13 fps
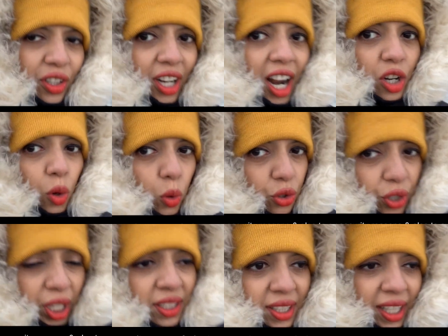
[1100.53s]
there are no
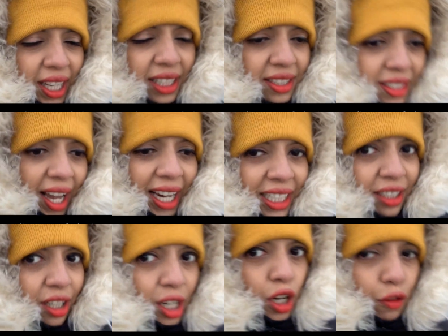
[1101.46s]
trees inside
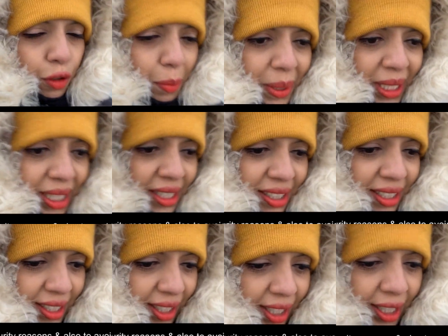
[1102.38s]
Forbidden
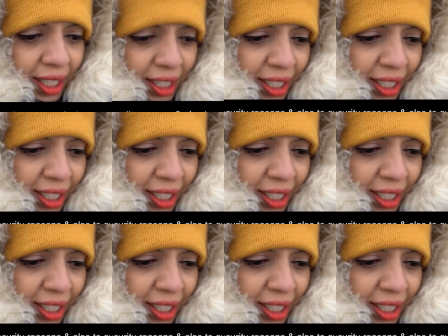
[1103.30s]
City.